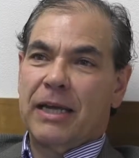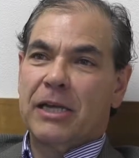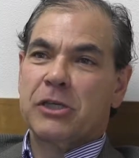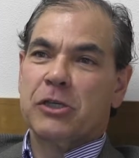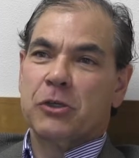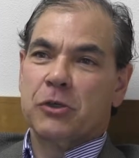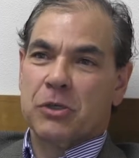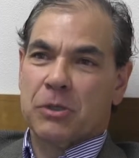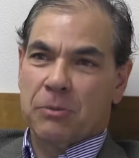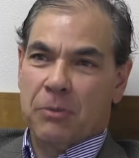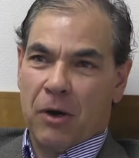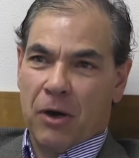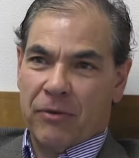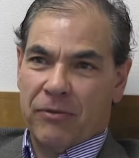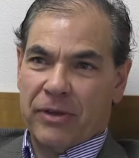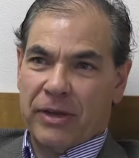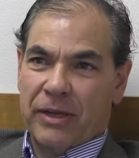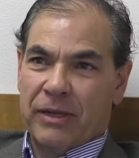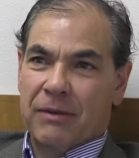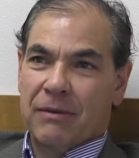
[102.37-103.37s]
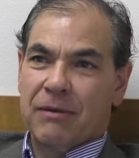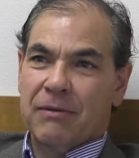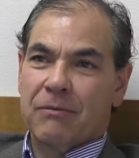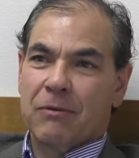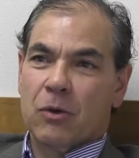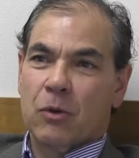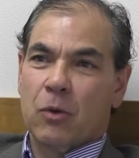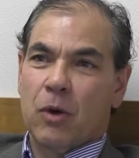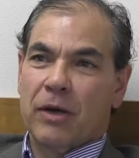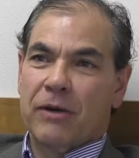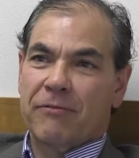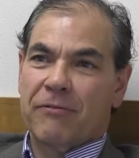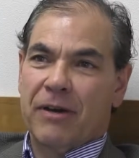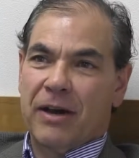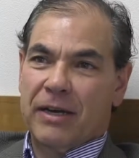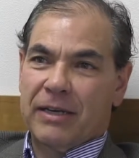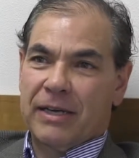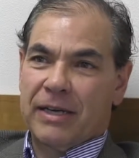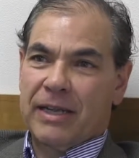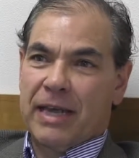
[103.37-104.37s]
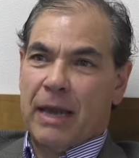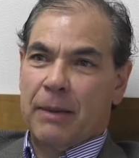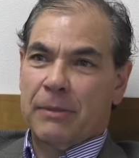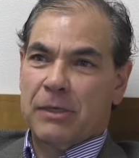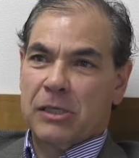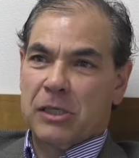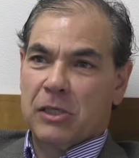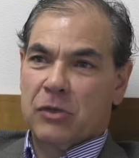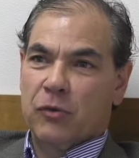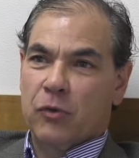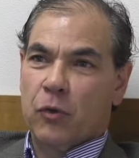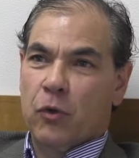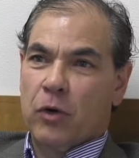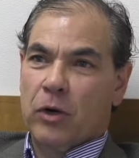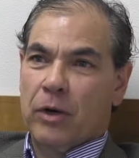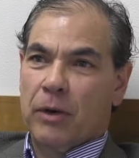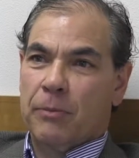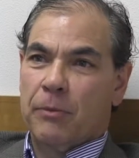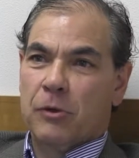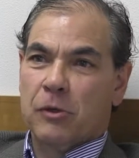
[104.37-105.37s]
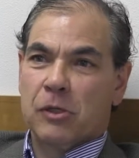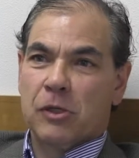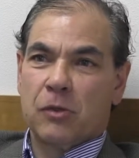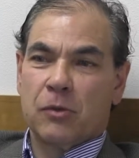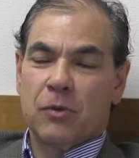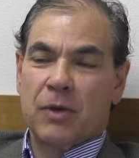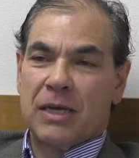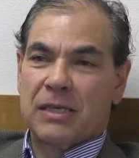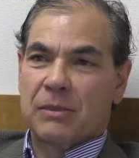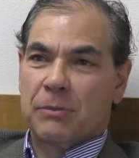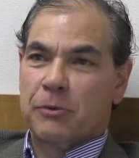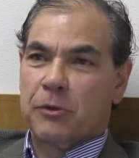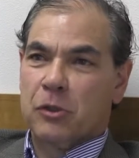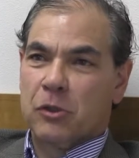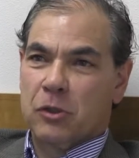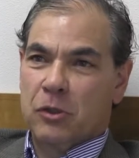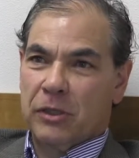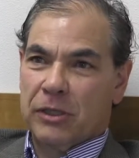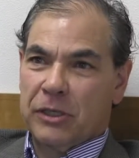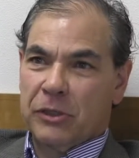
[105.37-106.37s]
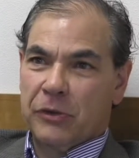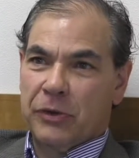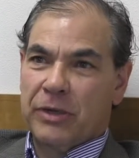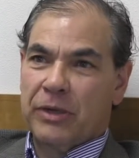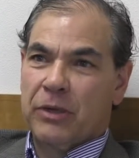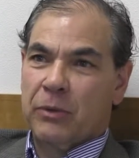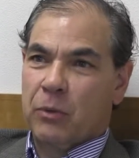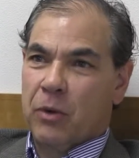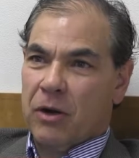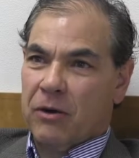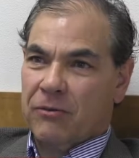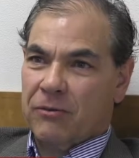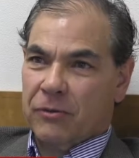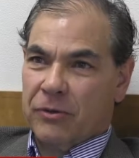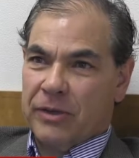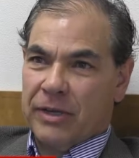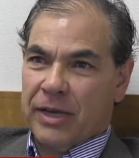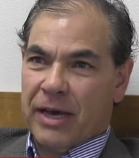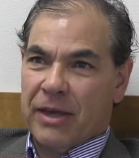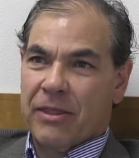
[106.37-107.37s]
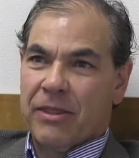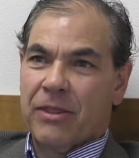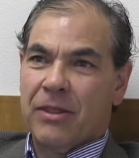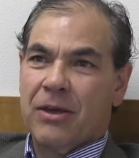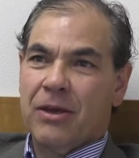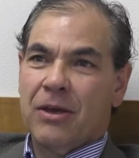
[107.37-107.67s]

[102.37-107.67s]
issues involving quantifying the damages for a person who has a personal injury or wrongful death,